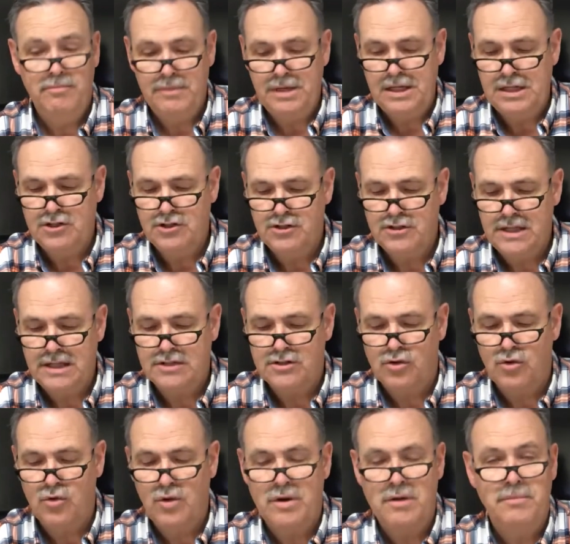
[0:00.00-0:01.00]
means it's
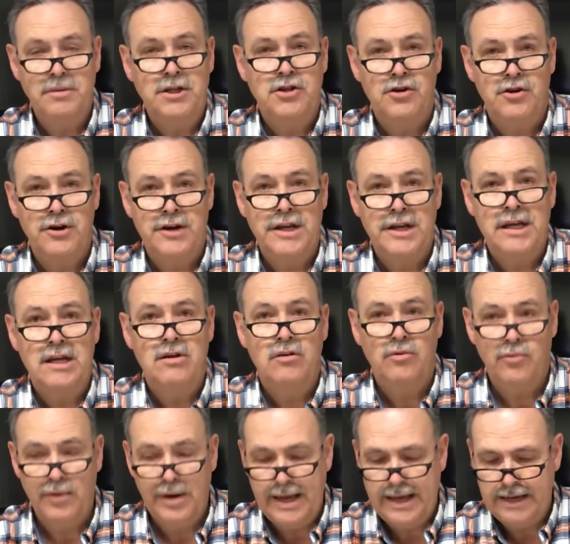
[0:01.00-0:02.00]
going to be turning
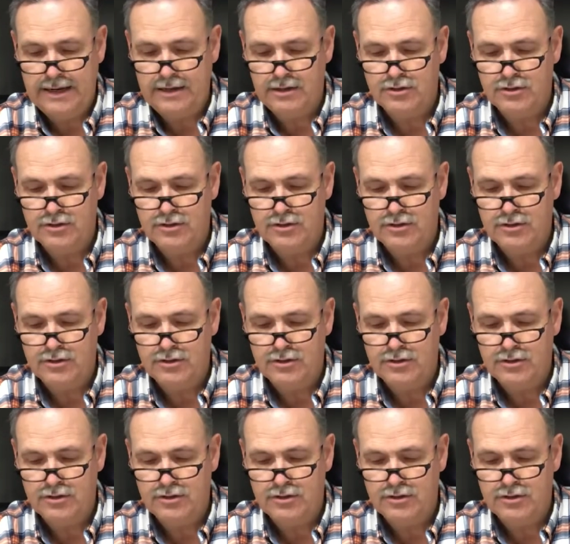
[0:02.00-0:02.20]
red.